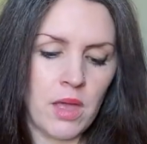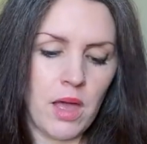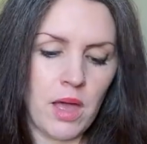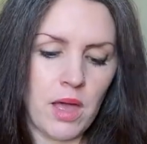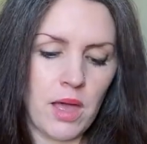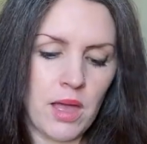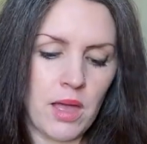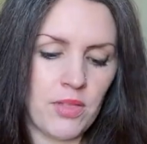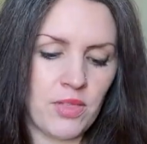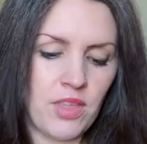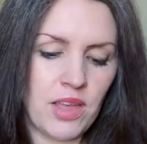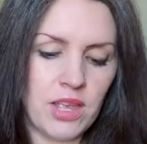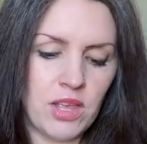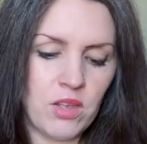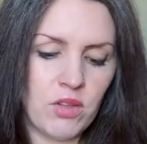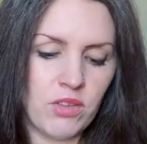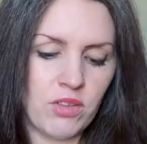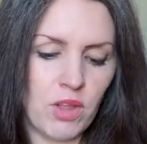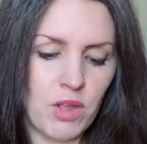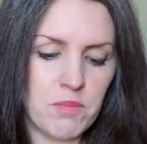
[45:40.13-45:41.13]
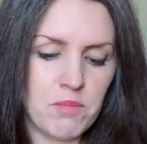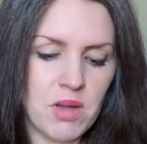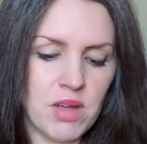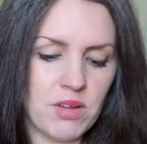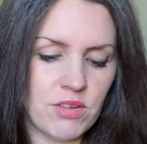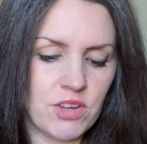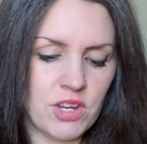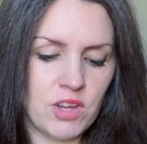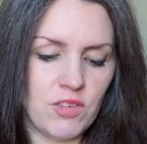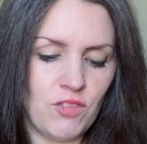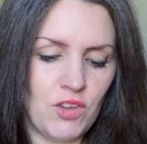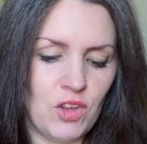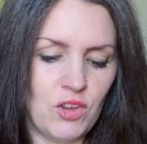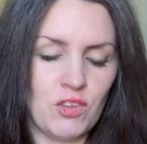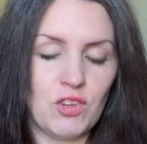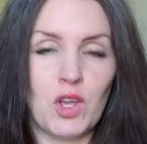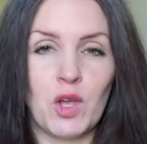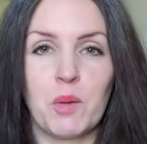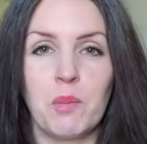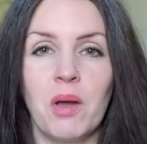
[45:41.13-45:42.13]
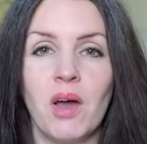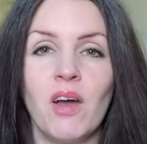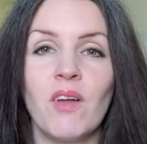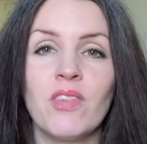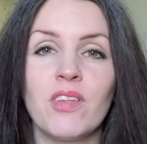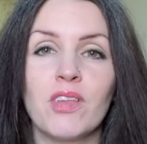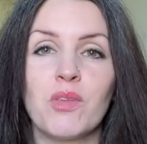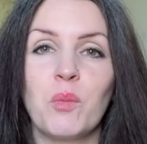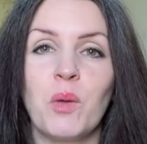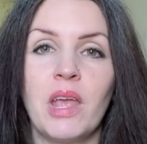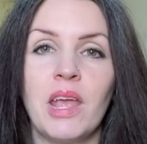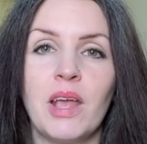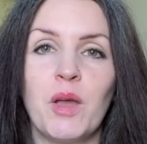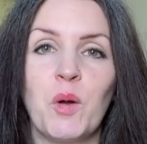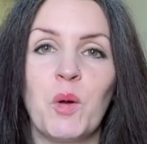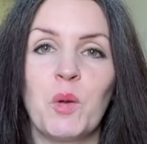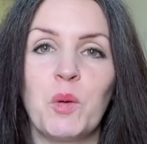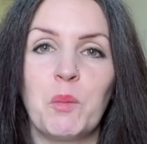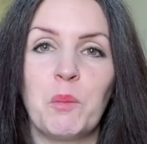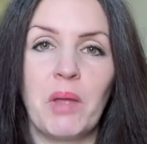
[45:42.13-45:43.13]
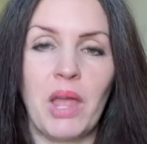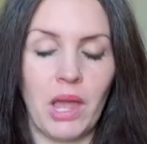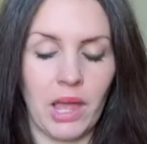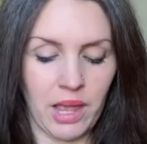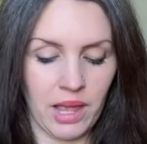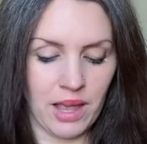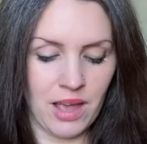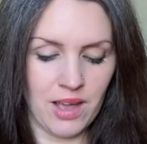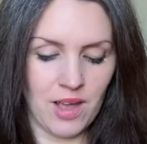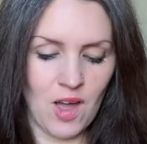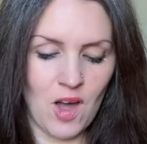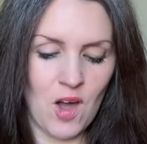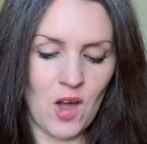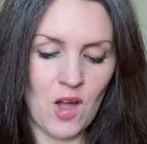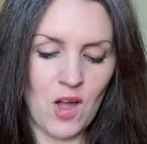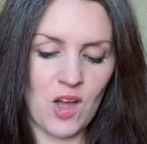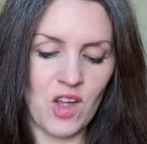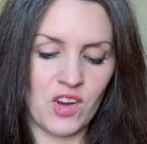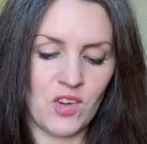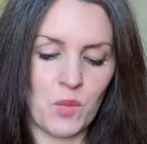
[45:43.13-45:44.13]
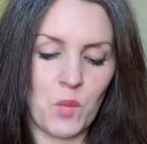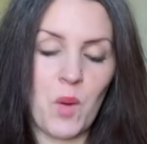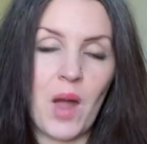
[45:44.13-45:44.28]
Uh, thank you so much if you took part this week on picking a card.